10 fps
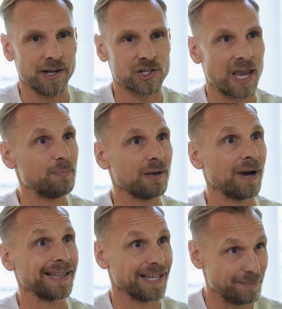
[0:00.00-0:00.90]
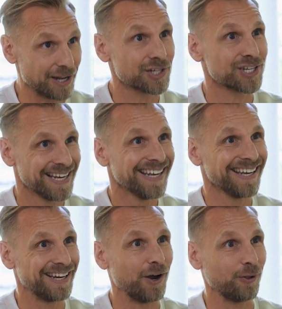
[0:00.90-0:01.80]
escaping my limits
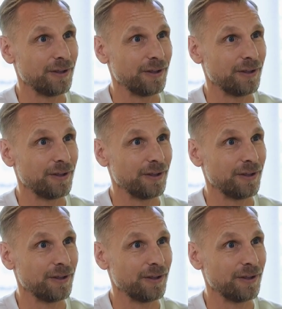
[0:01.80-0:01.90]
you know